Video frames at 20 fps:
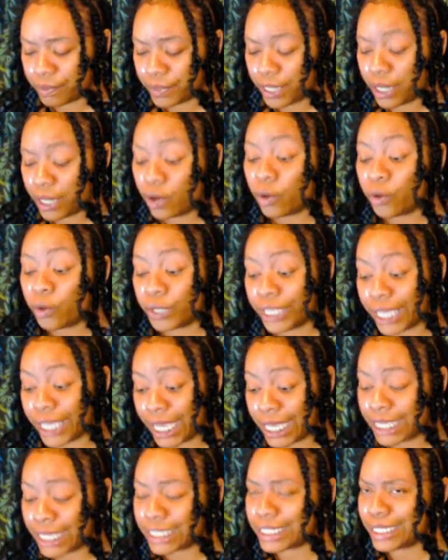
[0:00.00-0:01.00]
Oh,
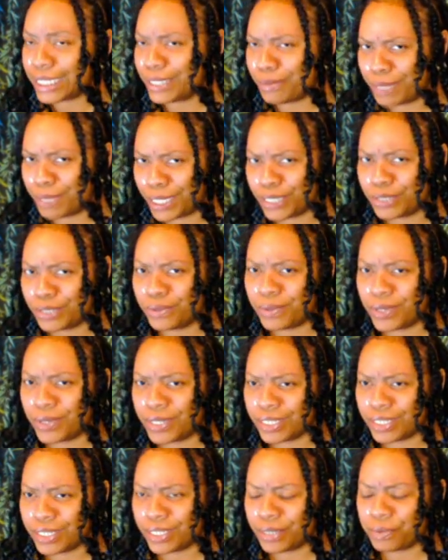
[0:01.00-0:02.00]
yes. And the Page of
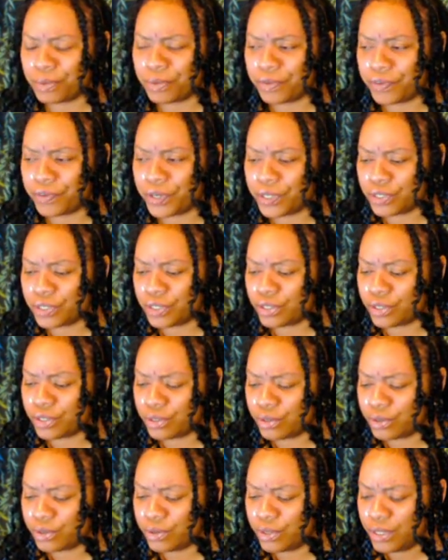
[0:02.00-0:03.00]
Wands is in reverse,
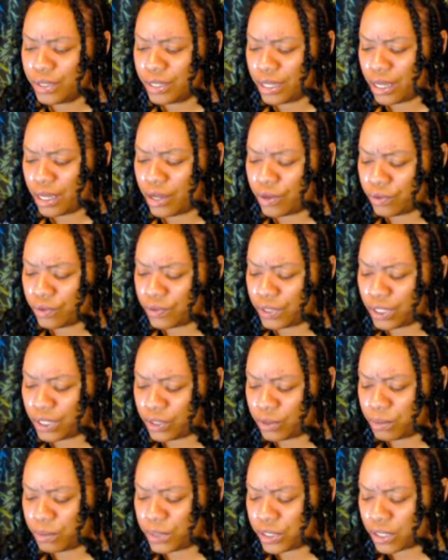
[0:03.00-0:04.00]
too. I don't feel like
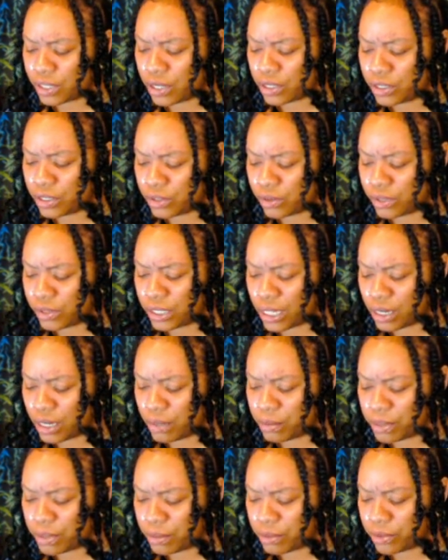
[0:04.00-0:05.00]
you've been talking to a lot of
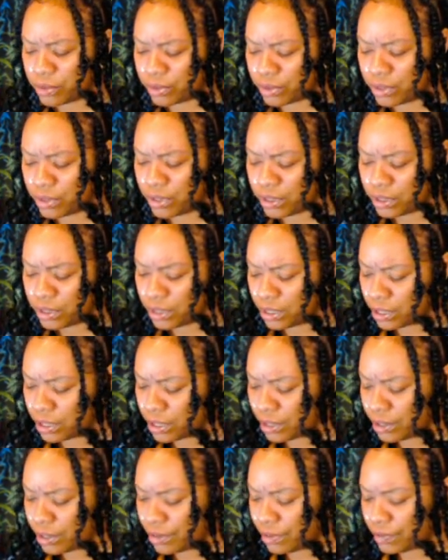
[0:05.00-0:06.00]
people
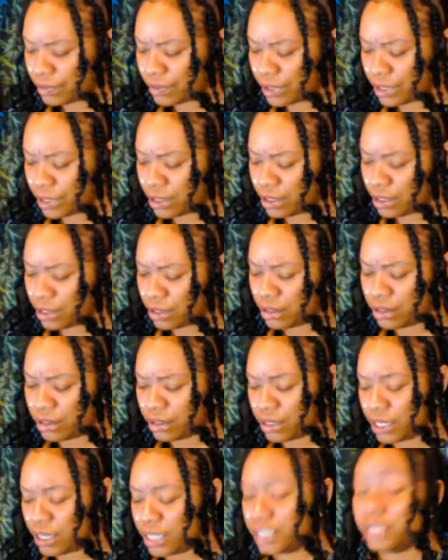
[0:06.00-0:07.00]
by that.
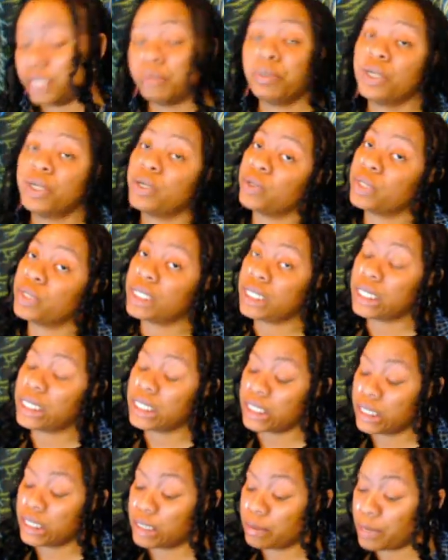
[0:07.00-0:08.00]
Ace of Pentacles,
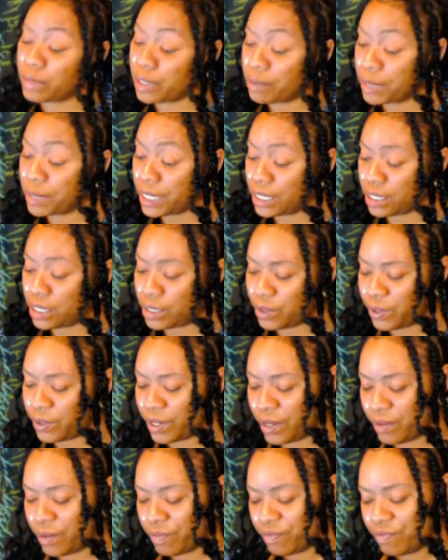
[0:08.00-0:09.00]
unless it's about money,
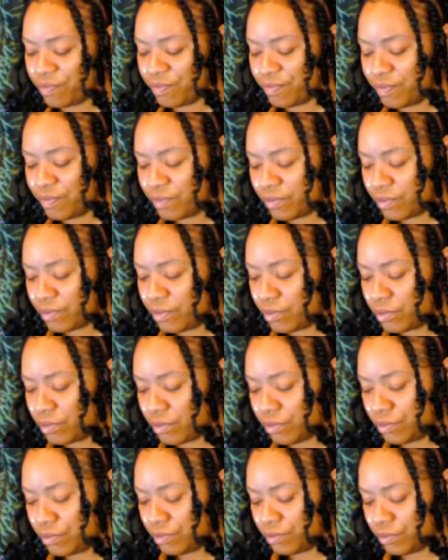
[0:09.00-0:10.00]
okay?
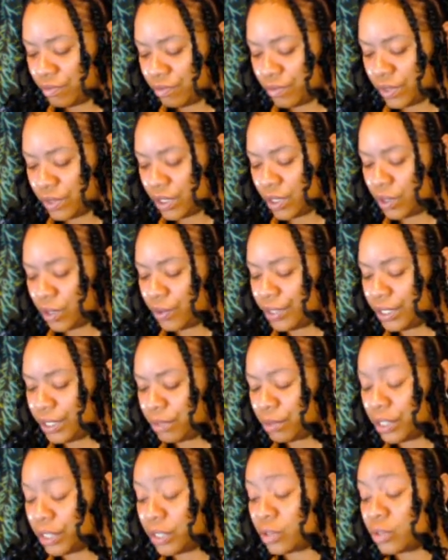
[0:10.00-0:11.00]
Mm-hmm. Queen of
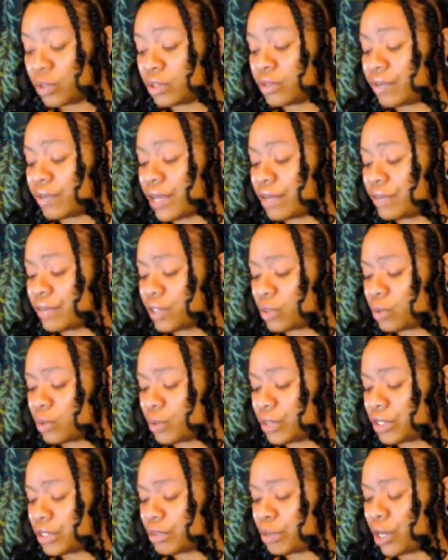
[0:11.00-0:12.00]
Pentacles, Five of
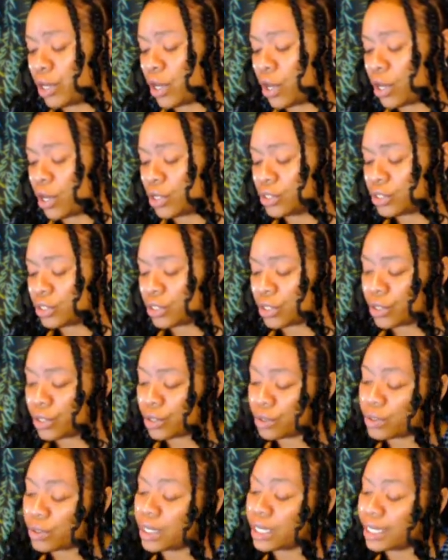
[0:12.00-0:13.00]
Swords, but
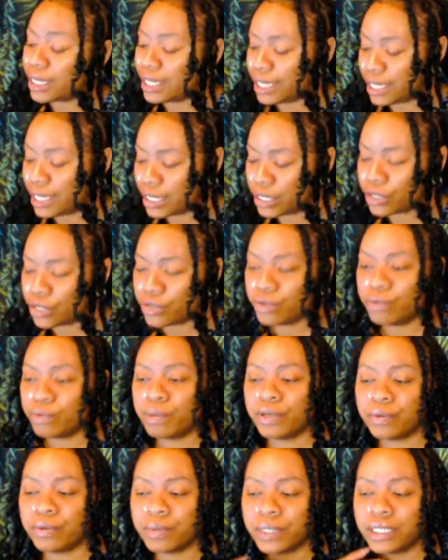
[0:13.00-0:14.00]
also, again, you've
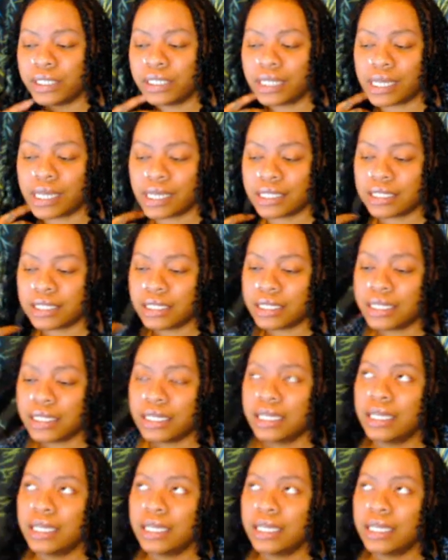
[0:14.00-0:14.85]
been realizing,